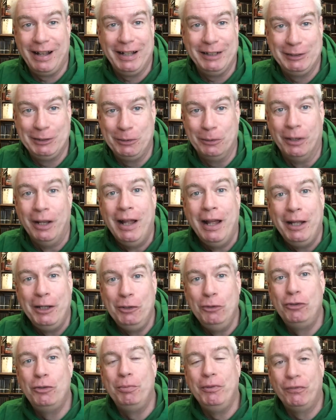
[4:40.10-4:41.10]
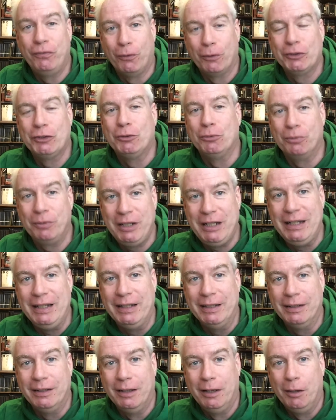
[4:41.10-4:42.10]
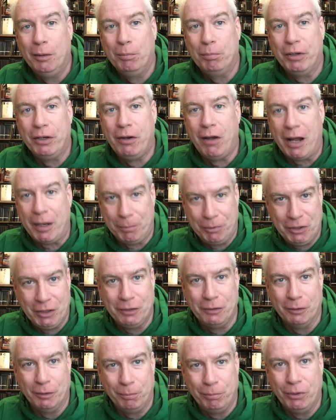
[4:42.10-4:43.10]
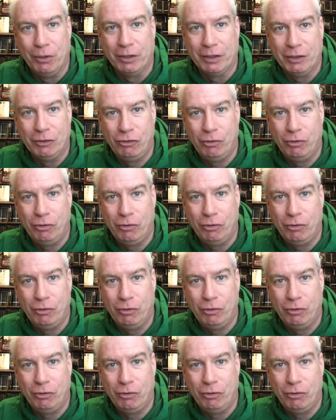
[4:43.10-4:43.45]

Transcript: high school. You should be forced to read, but not a particular book.